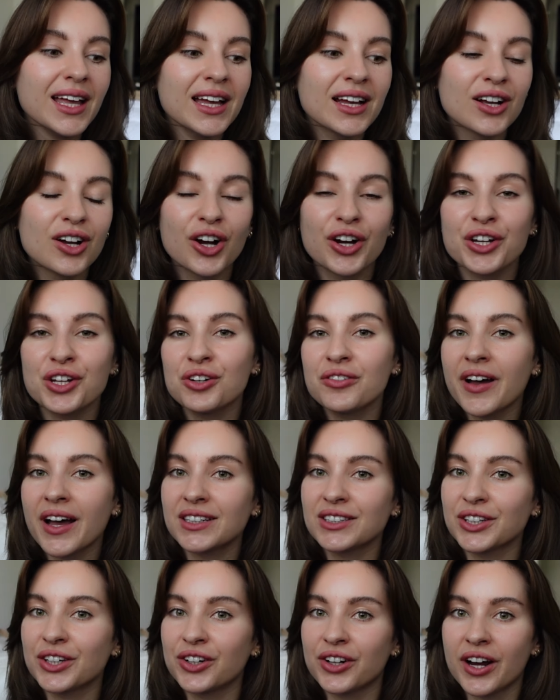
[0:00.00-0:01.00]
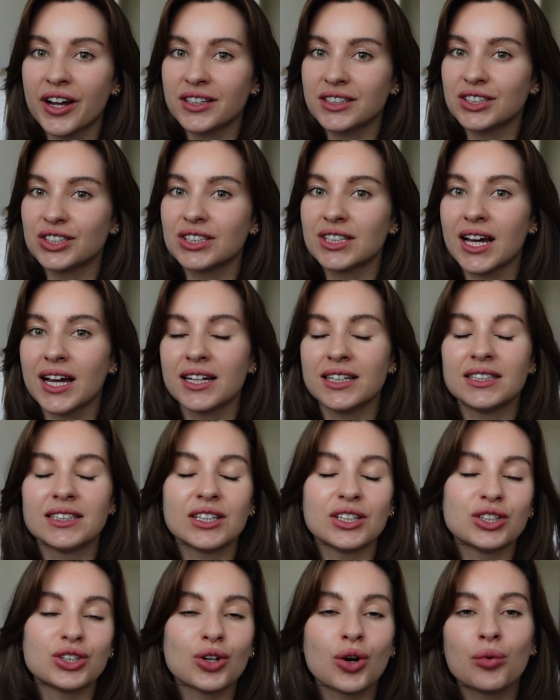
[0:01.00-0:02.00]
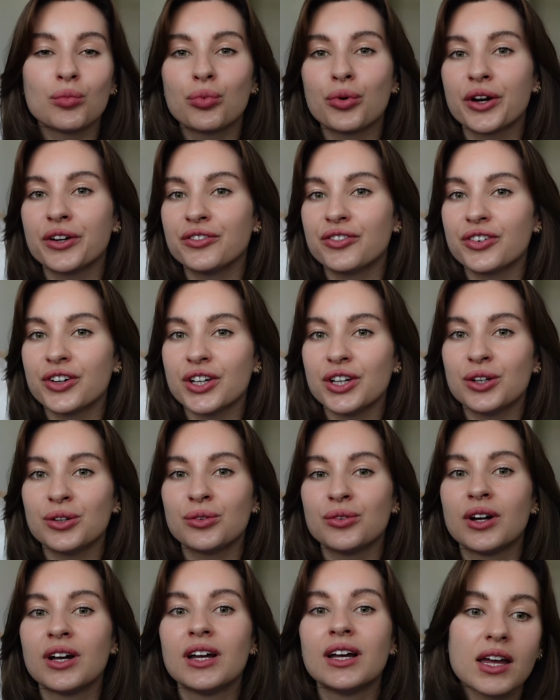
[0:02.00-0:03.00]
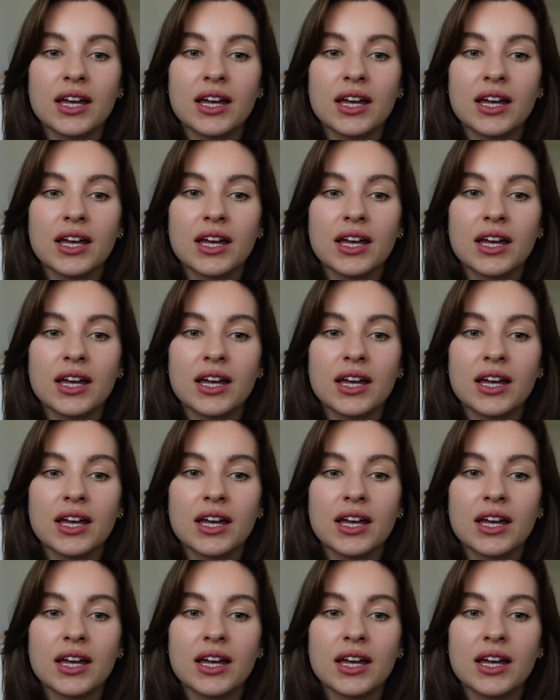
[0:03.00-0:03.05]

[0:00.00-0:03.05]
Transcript: Cardiovascular exercise, so important for you.